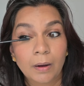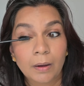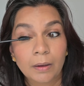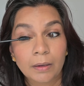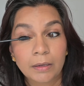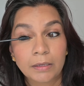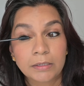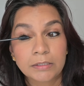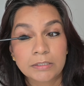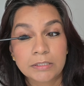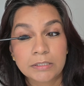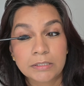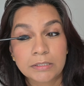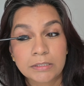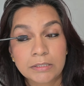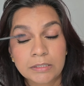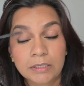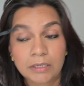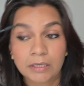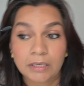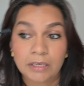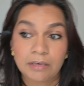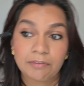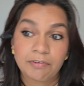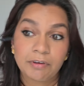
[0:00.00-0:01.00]

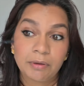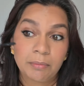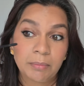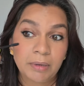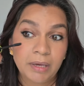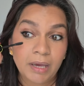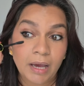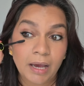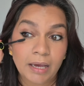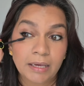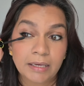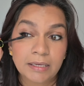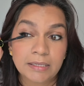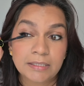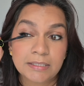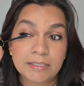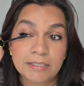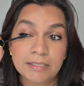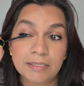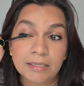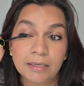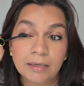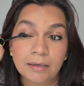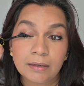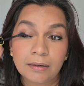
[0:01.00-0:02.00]
It's giving me, I can
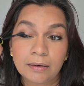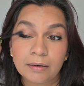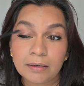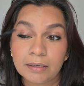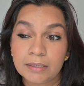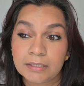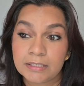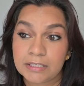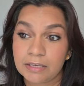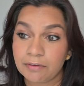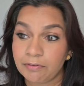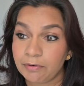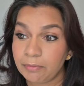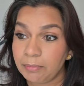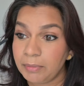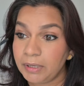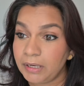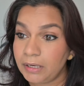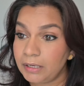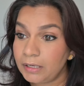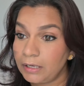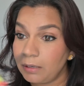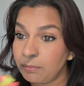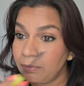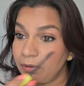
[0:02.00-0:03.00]
see it's giving me a
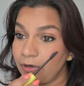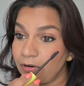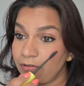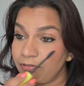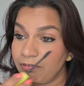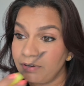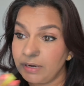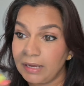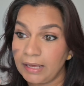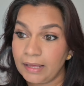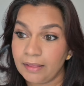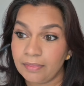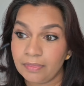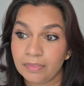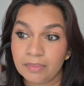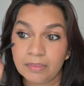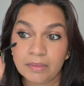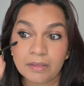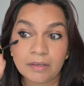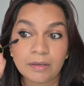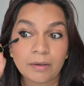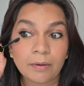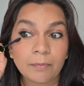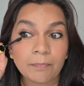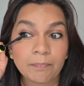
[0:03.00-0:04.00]
little bit of
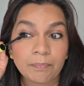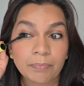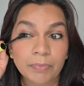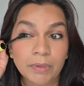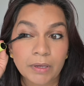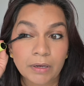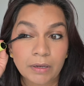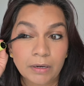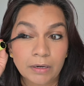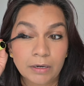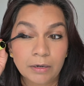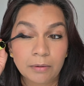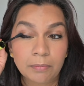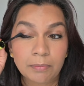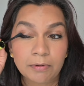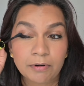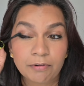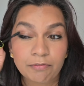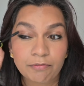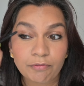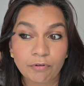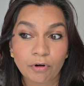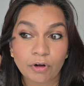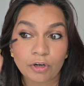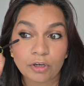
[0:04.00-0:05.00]
length, a little bit
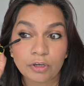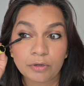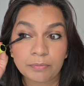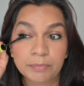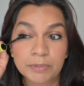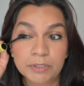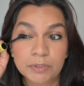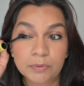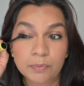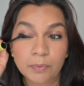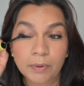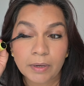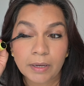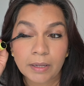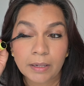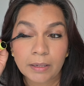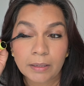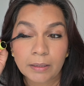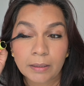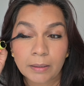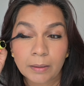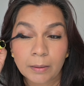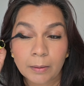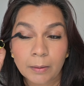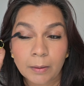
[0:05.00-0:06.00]
of volume as
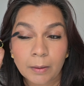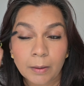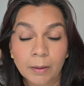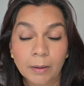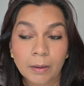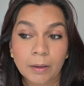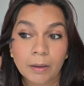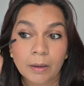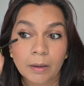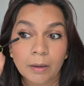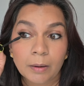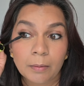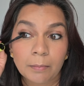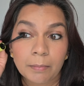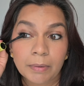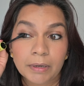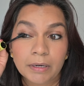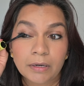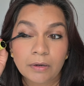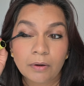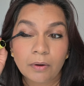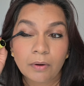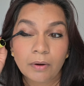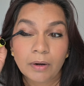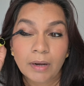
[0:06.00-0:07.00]
well,
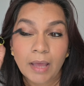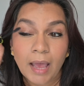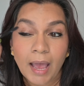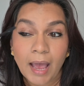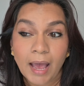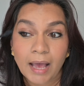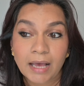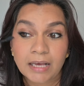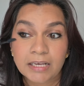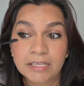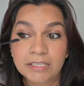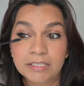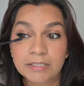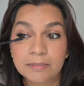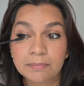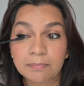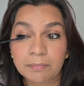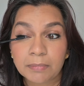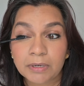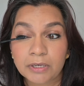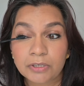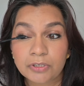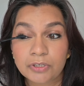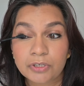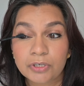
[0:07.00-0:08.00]
but not as
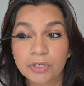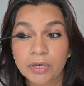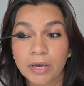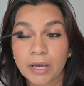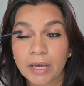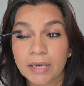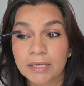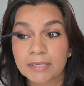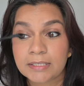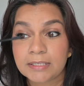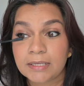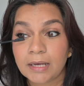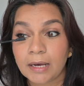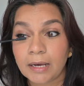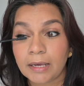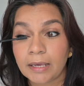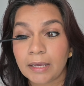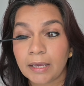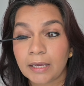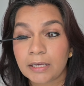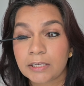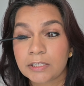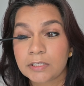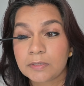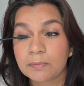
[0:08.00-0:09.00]
much as I
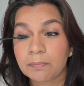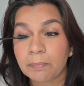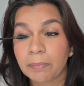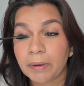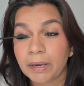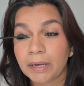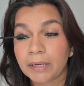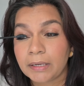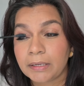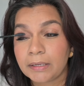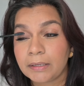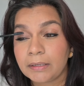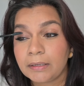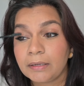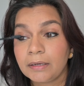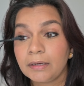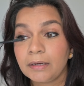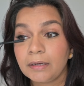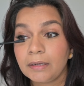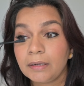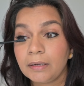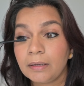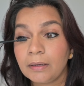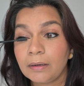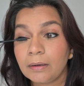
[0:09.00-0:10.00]

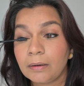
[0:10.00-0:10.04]
expected.